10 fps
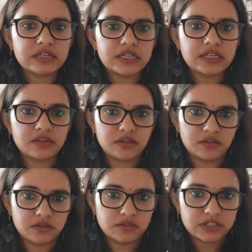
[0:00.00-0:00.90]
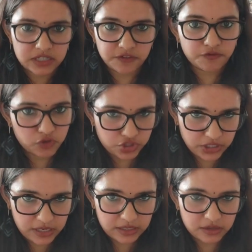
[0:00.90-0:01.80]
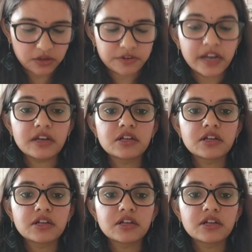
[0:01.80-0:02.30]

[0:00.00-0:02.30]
in sitting for GRE. All right.